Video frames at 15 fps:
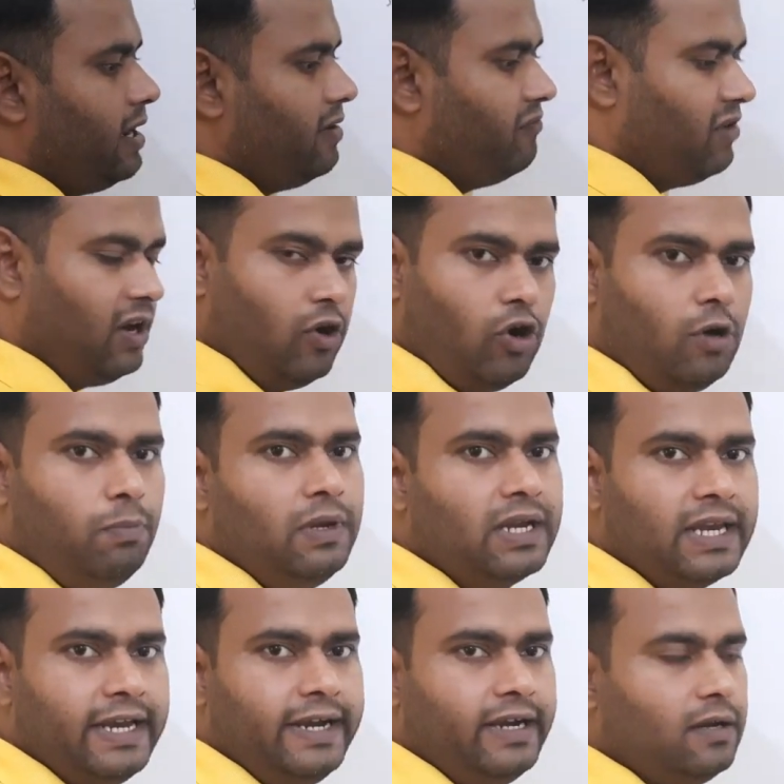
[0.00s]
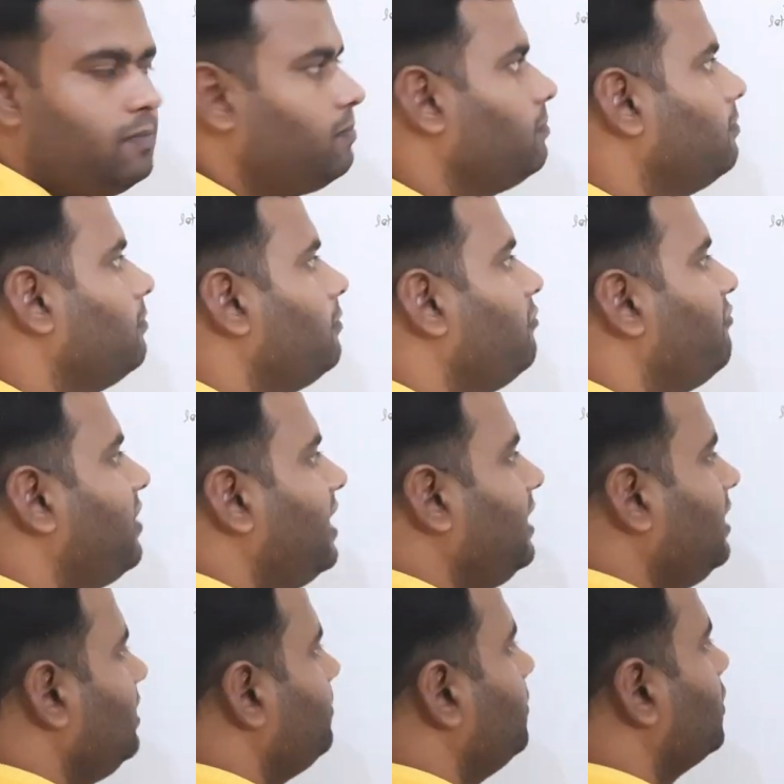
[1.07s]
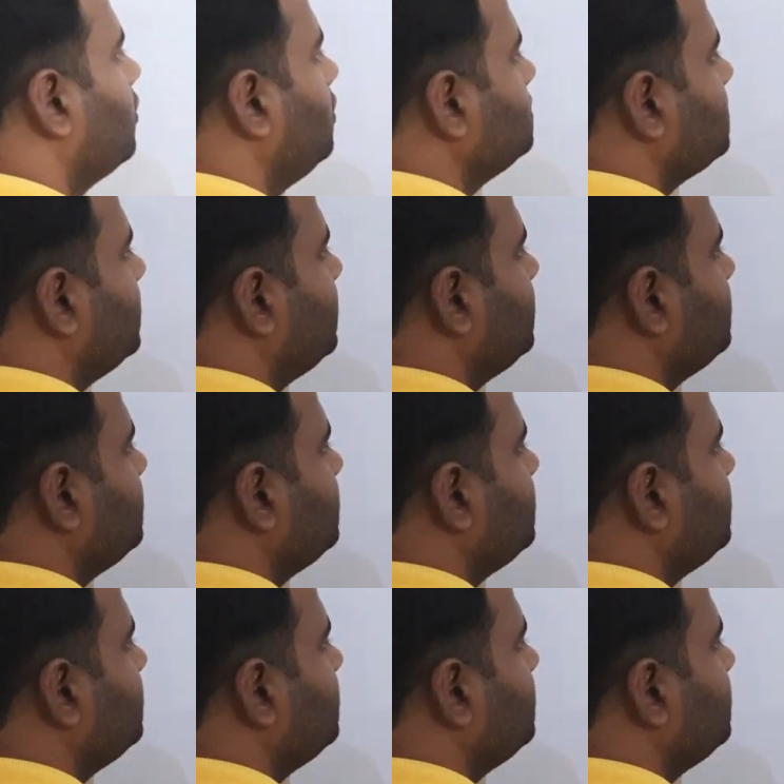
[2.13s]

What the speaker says: will not be cleaned up. Why? Because it